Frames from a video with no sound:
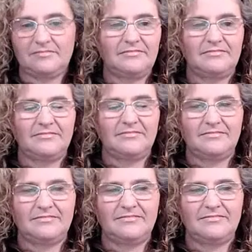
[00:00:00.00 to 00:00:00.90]

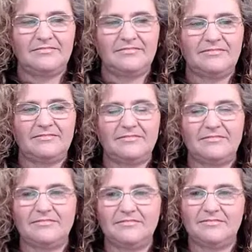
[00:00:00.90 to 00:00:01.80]

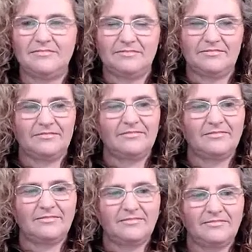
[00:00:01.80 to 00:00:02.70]

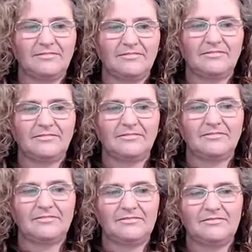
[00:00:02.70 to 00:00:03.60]

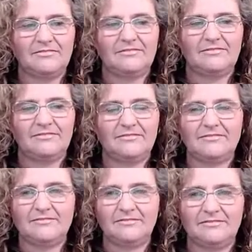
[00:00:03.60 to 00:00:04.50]
The person shown says nothing.